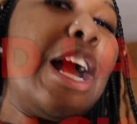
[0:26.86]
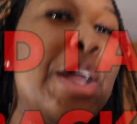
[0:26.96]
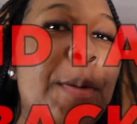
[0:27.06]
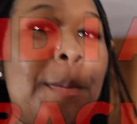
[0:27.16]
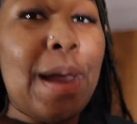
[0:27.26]
I
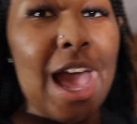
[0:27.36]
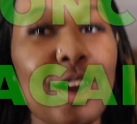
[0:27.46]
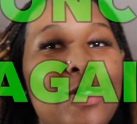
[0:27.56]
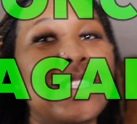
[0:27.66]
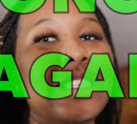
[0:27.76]
am
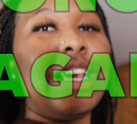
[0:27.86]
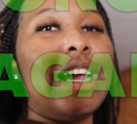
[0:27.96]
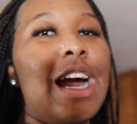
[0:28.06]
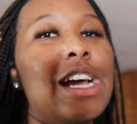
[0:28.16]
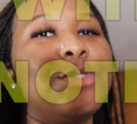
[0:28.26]
back once again,
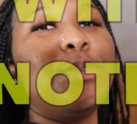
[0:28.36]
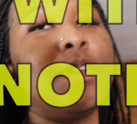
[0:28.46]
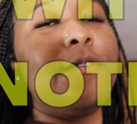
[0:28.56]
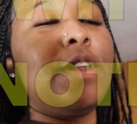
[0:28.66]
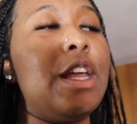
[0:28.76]
guys, with
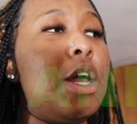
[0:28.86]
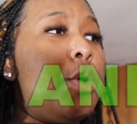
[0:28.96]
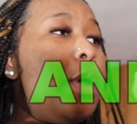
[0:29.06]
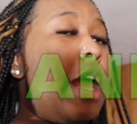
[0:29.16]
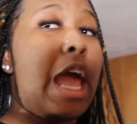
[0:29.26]
this
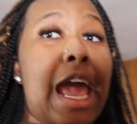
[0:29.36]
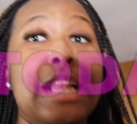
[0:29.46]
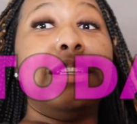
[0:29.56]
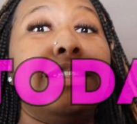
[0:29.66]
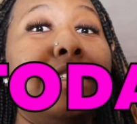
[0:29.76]
video.
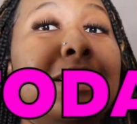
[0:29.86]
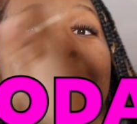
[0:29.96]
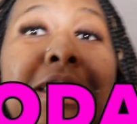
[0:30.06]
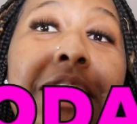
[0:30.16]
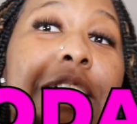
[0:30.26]

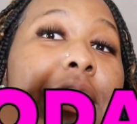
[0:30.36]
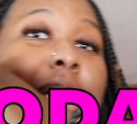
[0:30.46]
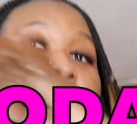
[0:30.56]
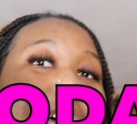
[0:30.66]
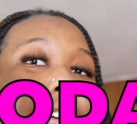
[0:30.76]
And
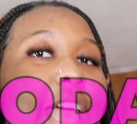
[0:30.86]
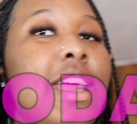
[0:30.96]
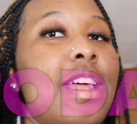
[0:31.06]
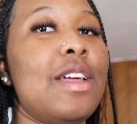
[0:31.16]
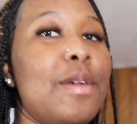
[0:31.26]
today
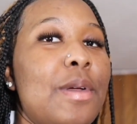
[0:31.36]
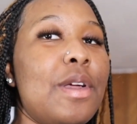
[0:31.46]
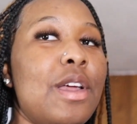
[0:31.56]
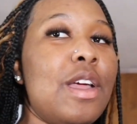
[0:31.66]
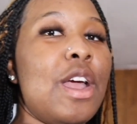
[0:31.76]

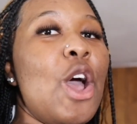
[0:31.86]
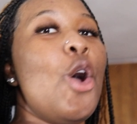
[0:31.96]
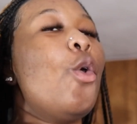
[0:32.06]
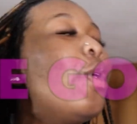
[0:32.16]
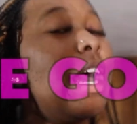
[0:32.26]

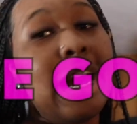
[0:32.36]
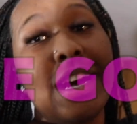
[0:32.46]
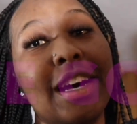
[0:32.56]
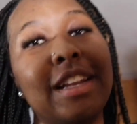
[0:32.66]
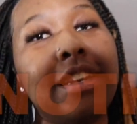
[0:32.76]
we
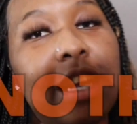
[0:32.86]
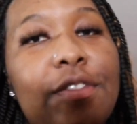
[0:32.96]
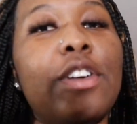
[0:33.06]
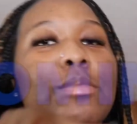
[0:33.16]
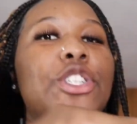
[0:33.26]
got another
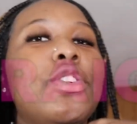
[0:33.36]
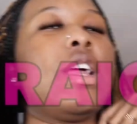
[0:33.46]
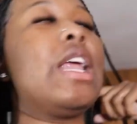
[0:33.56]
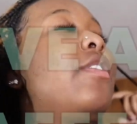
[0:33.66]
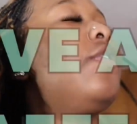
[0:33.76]
book coming
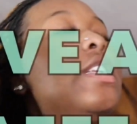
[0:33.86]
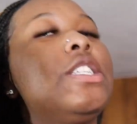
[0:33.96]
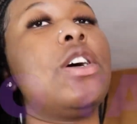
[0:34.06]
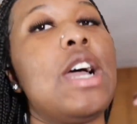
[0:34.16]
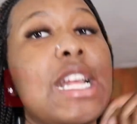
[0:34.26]
straight live
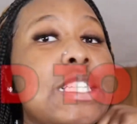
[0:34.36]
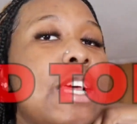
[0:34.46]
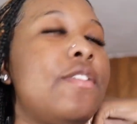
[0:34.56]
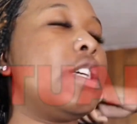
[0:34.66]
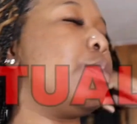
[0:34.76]
with y'all, and
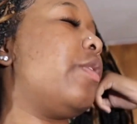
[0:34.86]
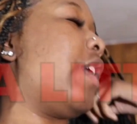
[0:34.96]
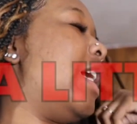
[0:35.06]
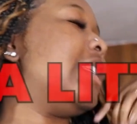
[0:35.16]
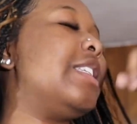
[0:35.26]
today I show you
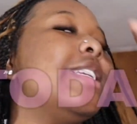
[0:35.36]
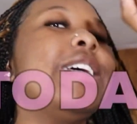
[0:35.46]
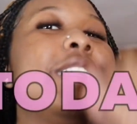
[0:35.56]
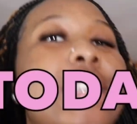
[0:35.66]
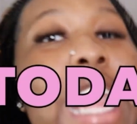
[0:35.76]
guys
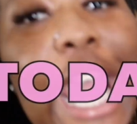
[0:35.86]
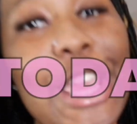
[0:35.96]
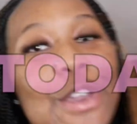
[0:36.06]
today,